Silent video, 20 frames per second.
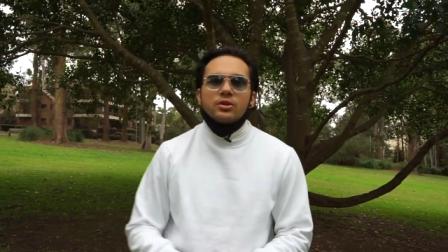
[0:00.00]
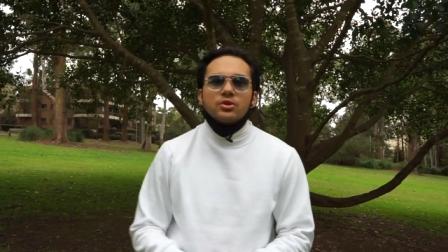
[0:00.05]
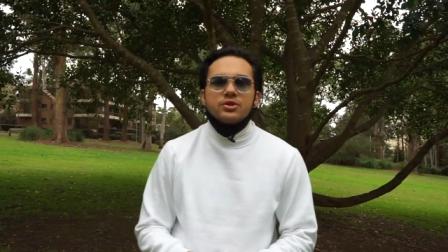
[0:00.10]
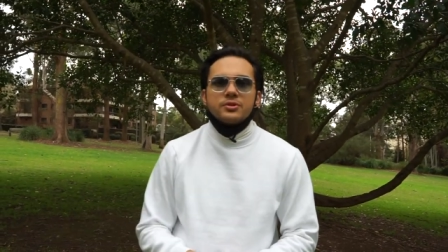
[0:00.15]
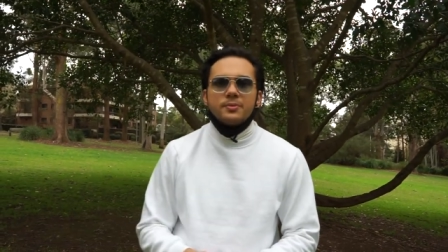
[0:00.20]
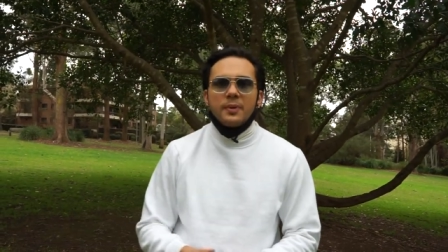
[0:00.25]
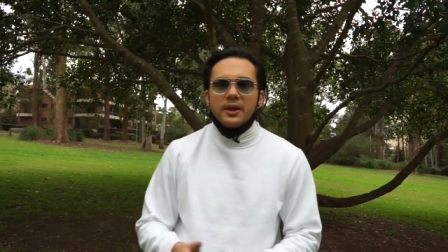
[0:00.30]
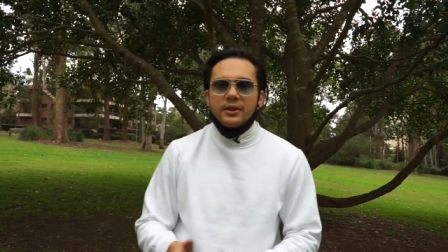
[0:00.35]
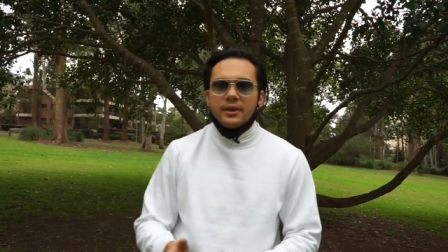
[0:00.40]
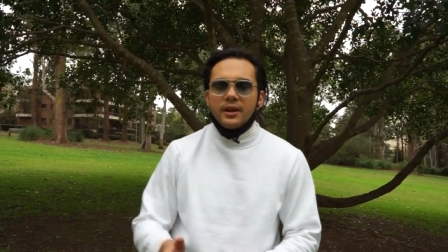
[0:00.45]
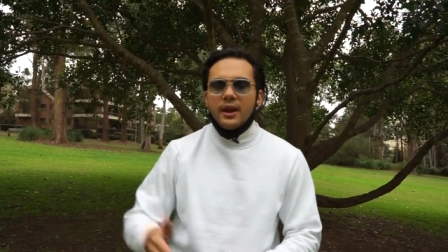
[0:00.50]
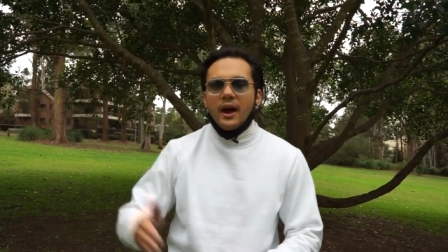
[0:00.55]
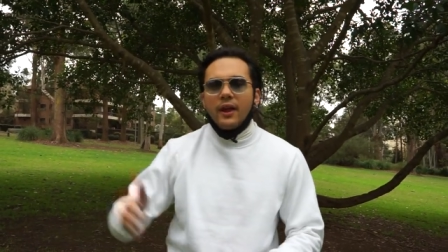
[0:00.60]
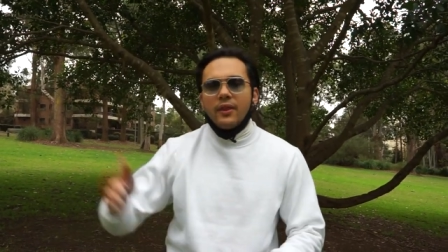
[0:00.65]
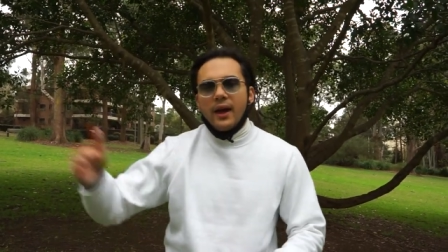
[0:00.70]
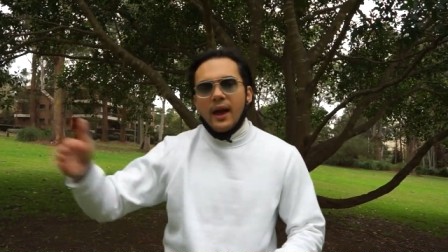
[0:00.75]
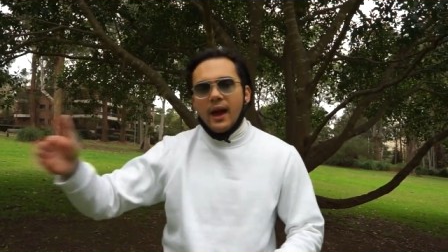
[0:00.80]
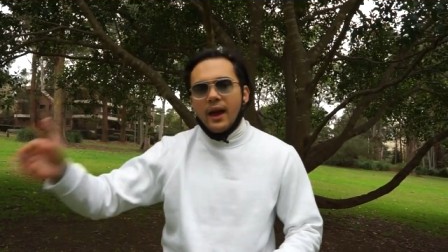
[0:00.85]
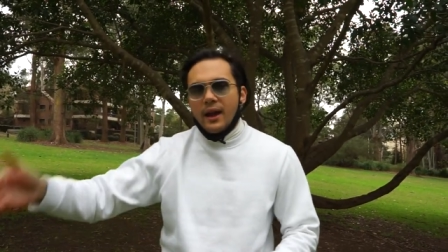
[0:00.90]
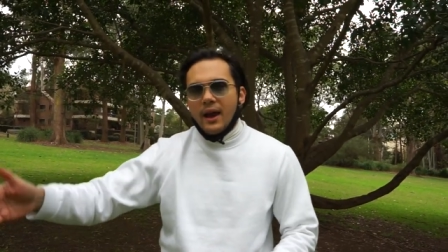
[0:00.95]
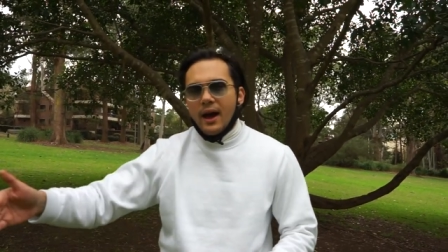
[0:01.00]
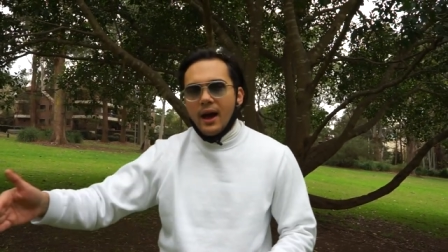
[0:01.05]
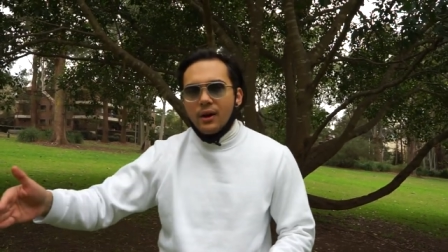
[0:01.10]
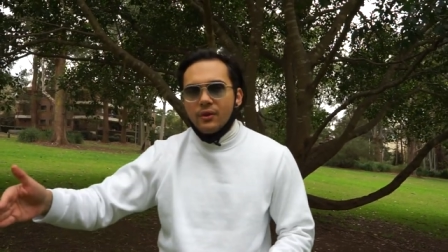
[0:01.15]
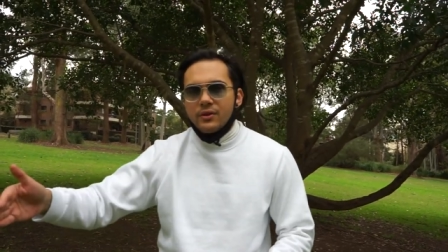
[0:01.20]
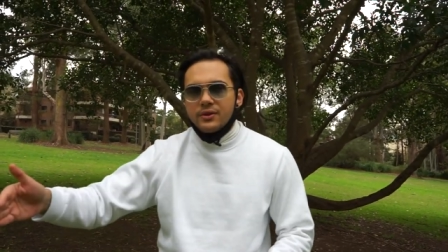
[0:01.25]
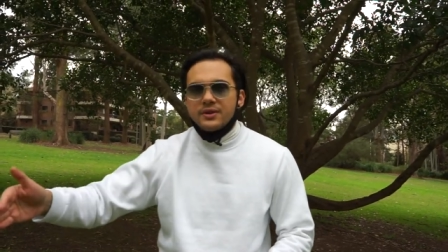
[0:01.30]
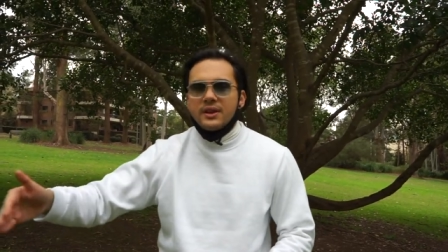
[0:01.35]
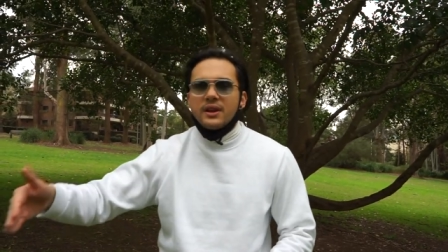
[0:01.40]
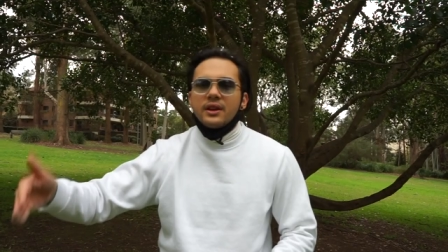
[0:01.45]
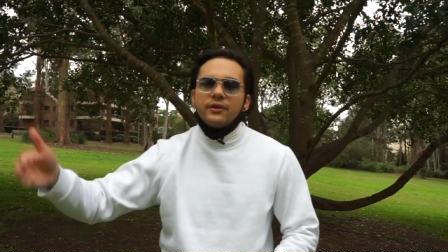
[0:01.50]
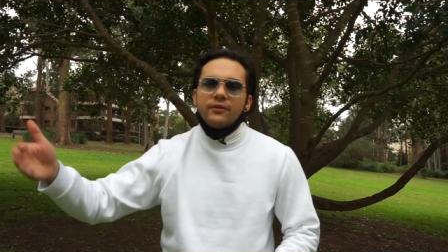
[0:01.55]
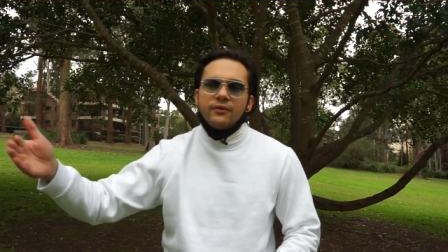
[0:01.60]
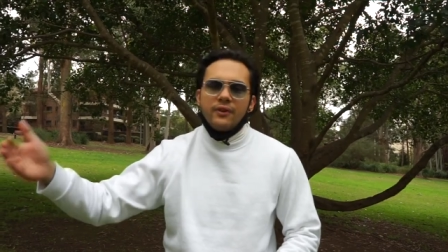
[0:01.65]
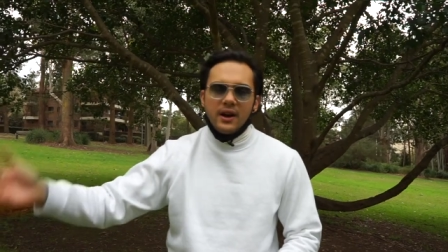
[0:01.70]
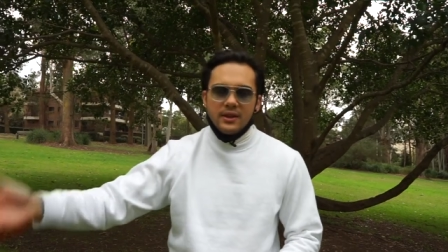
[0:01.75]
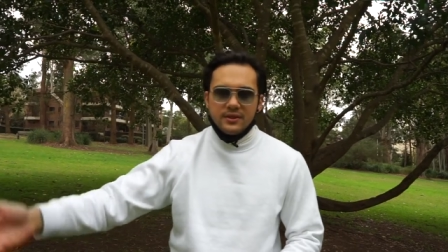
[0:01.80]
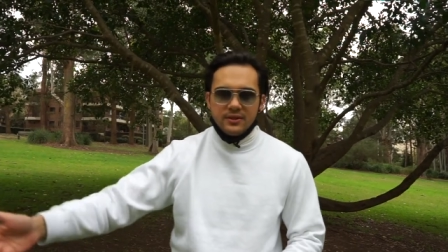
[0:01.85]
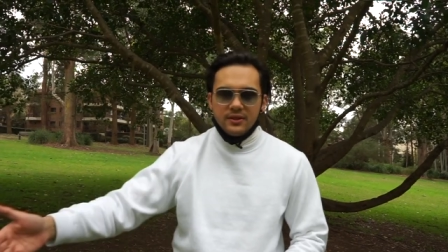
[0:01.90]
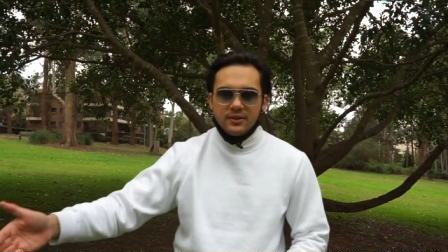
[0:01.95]
you spend another eight hours in a
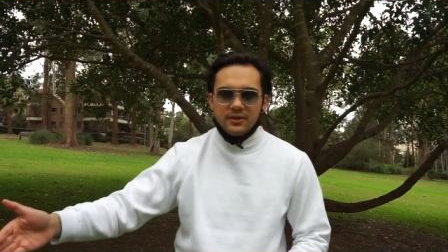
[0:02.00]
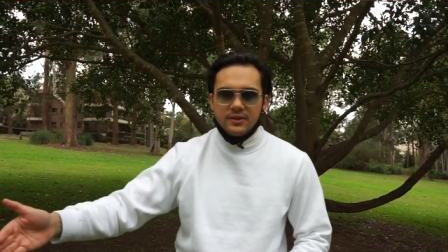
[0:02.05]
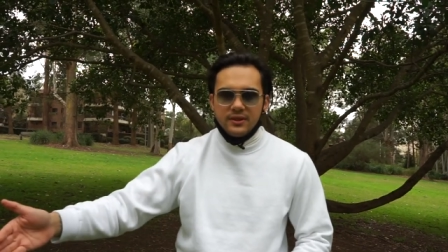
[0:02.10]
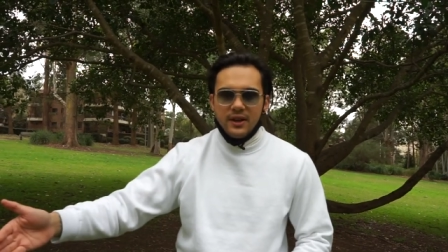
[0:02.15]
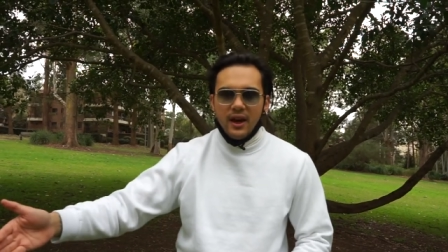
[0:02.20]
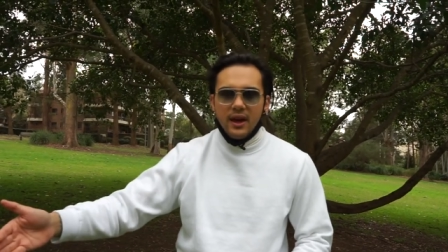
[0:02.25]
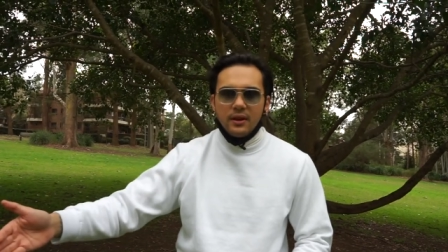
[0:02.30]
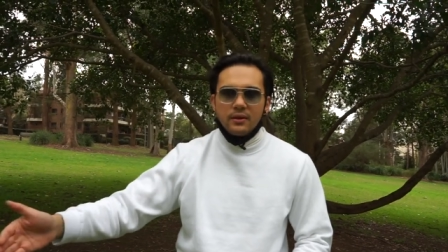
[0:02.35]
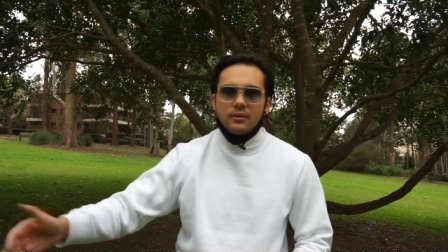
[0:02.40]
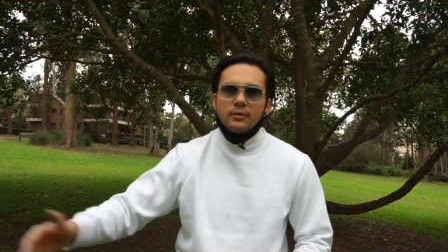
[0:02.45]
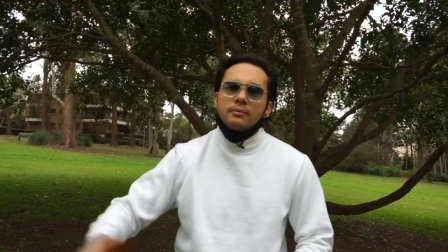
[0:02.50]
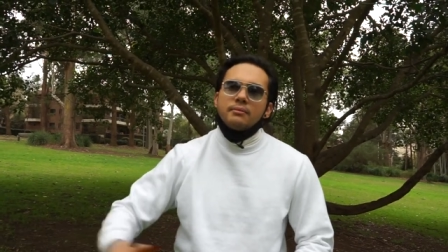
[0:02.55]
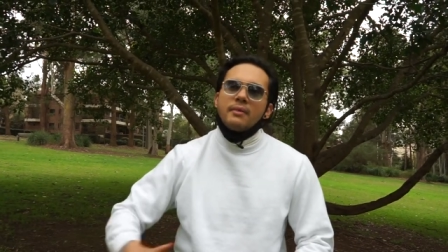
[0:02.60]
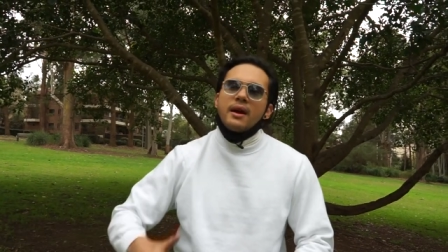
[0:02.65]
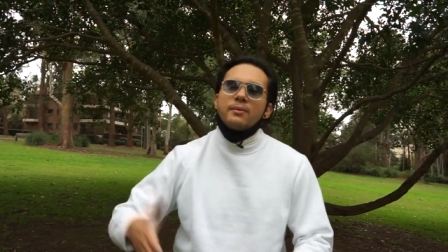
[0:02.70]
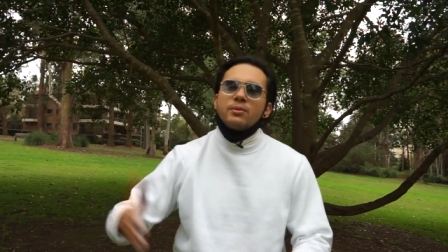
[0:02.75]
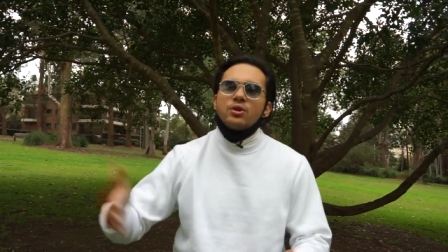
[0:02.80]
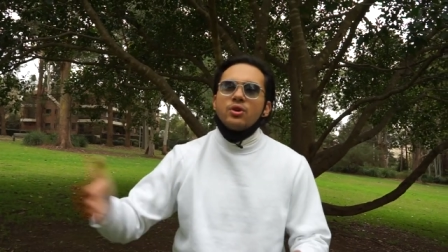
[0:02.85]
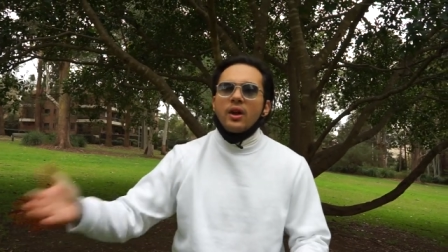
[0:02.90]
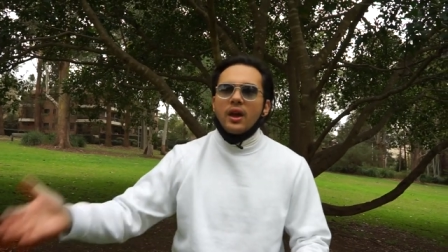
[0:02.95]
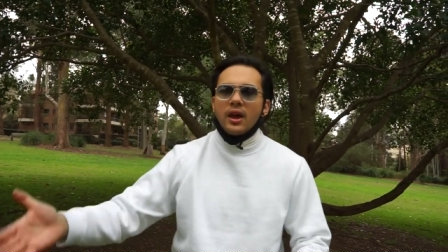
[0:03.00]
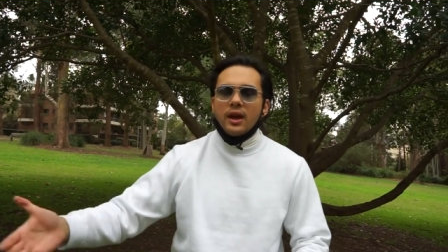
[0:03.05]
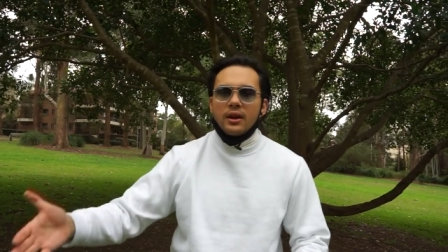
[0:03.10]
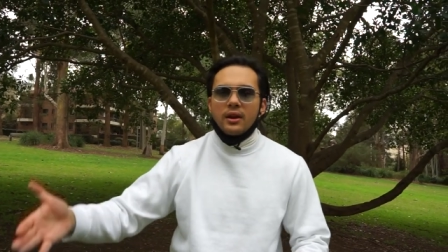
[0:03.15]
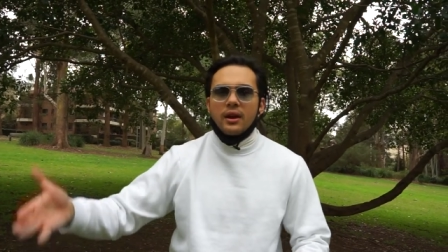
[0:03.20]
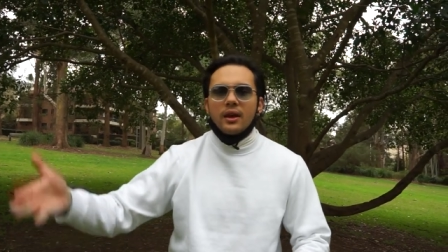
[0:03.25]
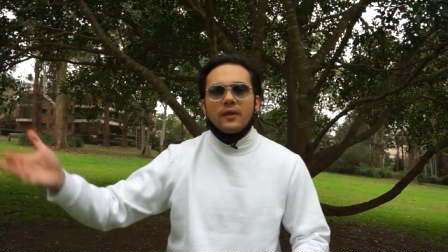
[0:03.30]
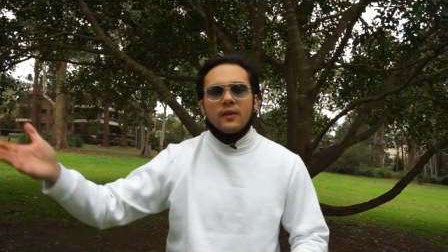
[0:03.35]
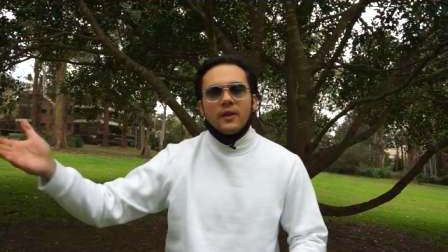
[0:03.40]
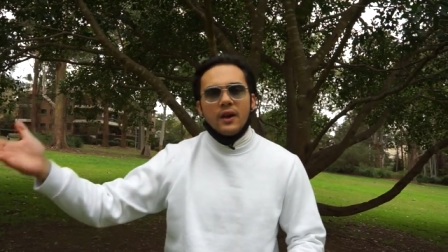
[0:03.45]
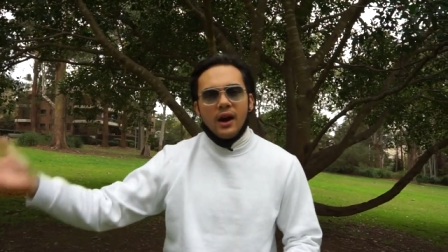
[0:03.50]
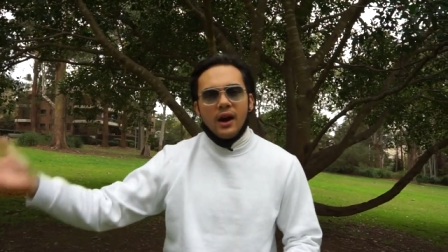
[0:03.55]
fasted state. Maybe you eat in the